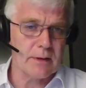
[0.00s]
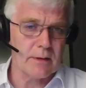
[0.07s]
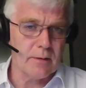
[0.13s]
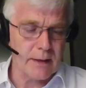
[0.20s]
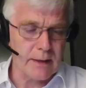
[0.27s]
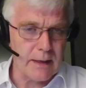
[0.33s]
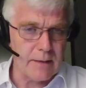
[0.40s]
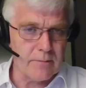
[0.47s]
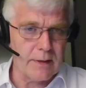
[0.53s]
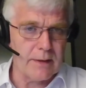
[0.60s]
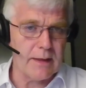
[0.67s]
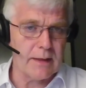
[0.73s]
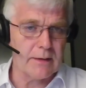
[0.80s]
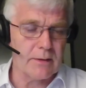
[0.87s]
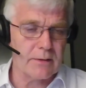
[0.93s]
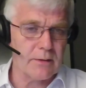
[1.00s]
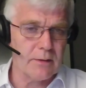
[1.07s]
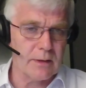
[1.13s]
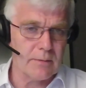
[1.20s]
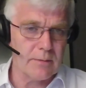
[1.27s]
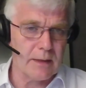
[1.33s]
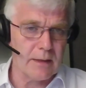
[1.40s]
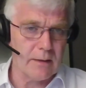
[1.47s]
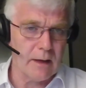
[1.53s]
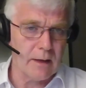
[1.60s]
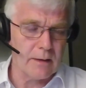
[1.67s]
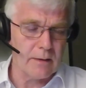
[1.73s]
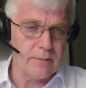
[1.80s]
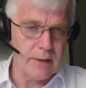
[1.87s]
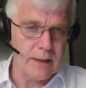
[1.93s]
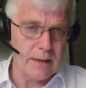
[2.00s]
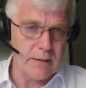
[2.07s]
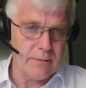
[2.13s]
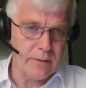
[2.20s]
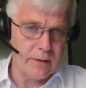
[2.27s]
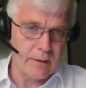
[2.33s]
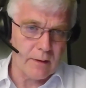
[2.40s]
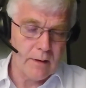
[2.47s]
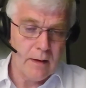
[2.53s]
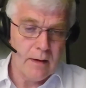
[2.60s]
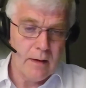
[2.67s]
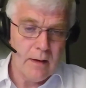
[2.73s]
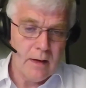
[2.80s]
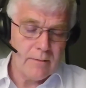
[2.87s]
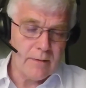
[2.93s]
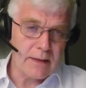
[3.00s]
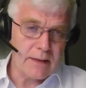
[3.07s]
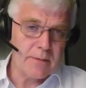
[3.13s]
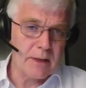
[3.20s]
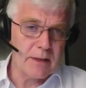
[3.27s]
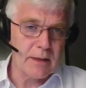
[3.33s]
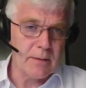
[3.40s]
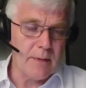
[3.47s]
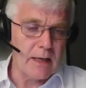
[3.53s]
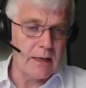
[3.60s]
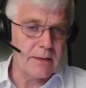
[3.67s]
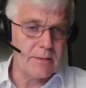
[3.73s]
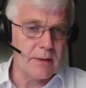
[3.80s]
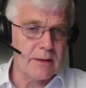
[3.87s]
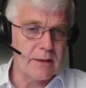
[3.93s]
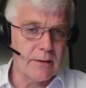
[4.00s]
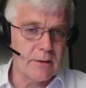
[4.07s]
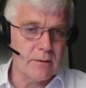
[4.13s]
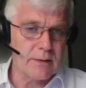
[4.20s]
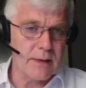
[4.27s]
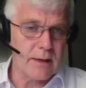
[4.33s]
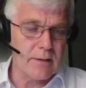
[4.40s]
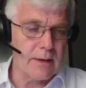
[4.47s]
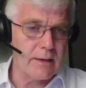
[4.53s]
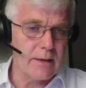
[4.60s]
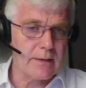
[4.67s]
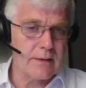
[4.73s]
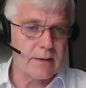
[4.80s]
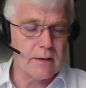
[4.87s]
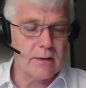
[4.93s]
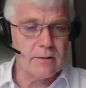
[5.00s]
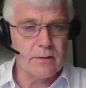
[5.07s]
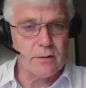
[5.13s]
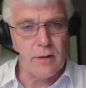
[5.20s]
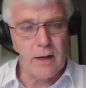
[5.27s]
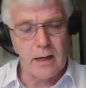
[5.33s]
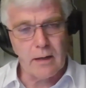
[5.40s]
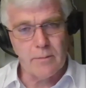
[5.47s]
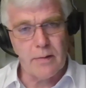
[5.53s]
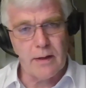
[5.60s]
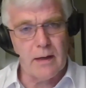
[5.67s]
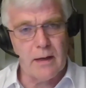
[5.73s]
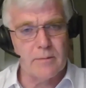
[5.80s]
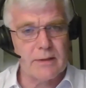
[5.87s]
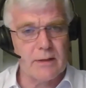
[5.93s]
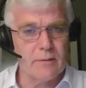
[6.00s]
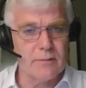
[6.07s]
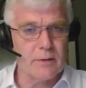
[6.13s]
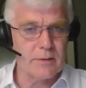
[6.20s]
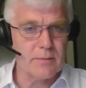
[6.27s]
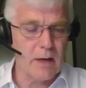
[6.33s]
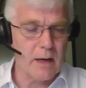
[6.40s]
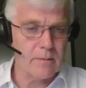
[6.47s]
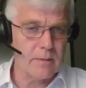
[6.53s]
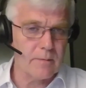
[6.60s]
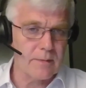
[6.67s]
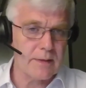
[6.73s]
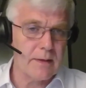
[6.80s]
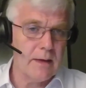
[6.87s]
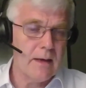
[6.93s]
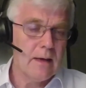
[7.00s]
So again, we think there's going to be a lot of need for flexibility management in those areas to help solve those problems,